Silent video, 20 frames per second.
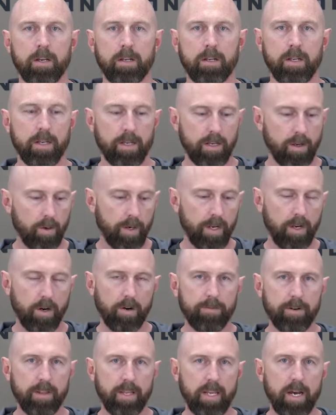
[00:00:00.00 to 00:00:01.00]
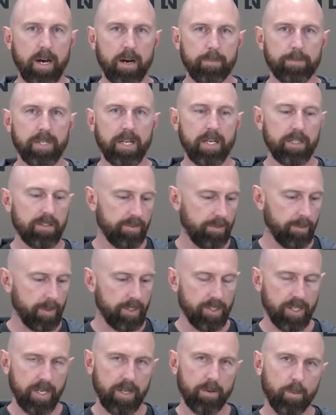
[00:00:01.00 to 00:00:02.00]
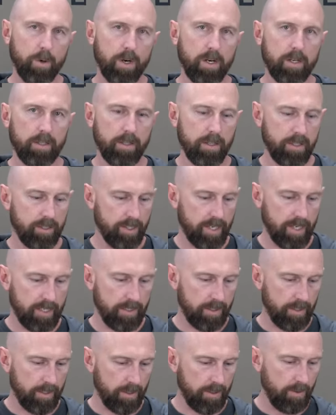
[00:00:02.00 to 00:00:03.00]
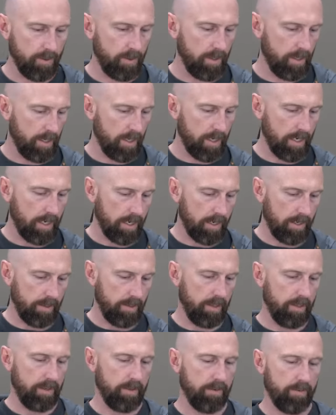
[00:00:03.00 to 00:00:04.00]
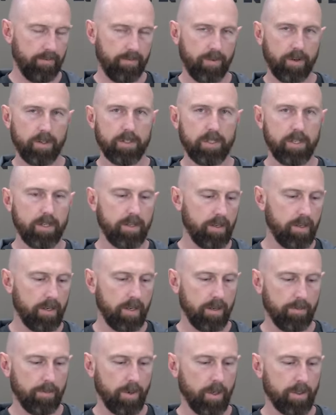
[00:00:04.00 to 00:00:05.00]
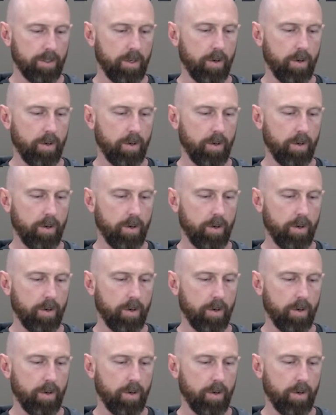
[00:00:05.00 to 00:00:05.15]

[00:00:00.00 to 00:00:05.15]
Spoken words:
Okay, going over the updates from the Gen 1 to the Gen 2, the first and most